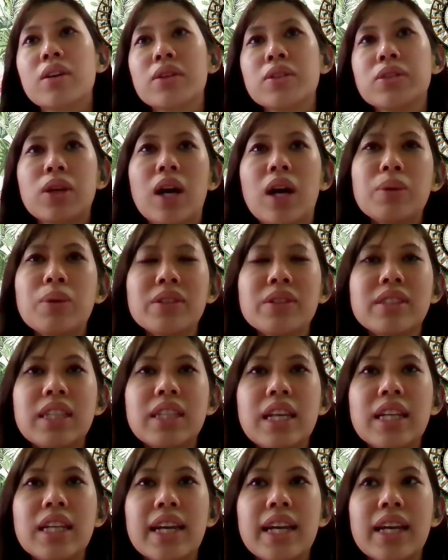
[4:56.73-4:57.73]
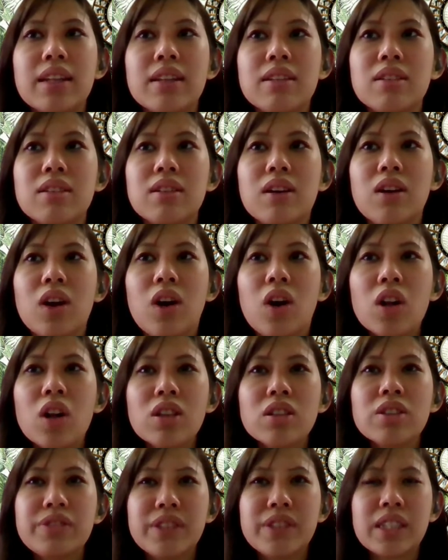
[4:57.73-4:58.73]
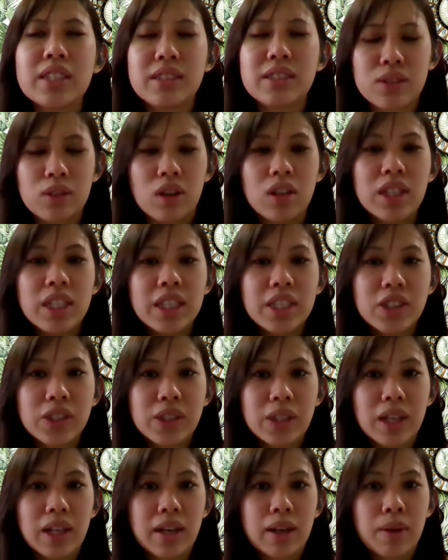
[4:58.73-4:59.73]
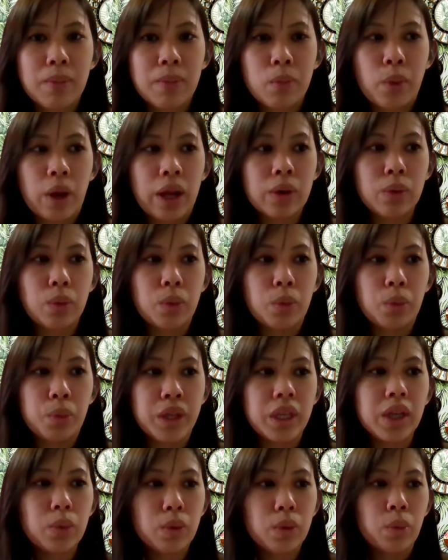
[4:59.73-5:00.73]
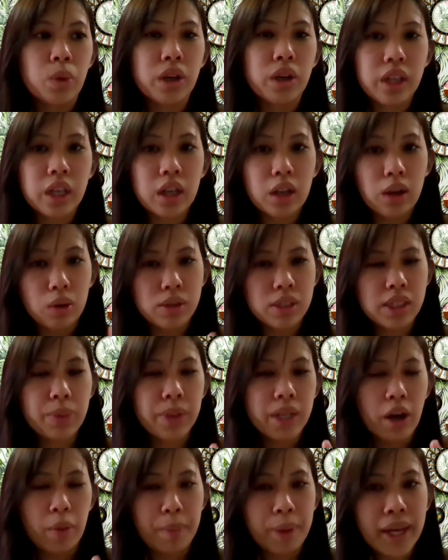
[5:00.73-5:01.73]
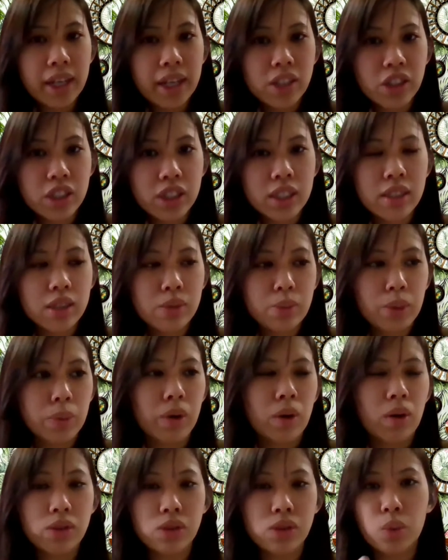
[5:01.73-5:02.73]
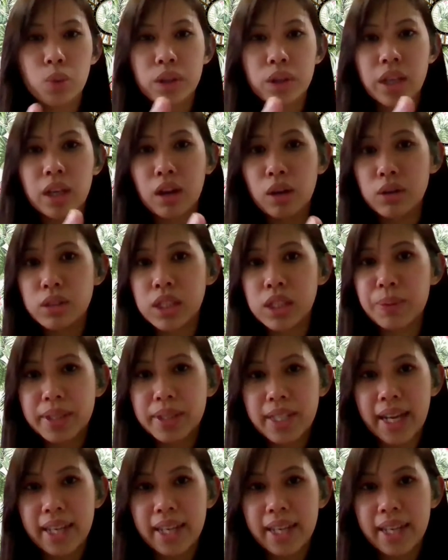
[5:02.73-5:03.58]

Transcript: So I would say that all of this knowledge, when we were working closely with our patients, we were also working closely with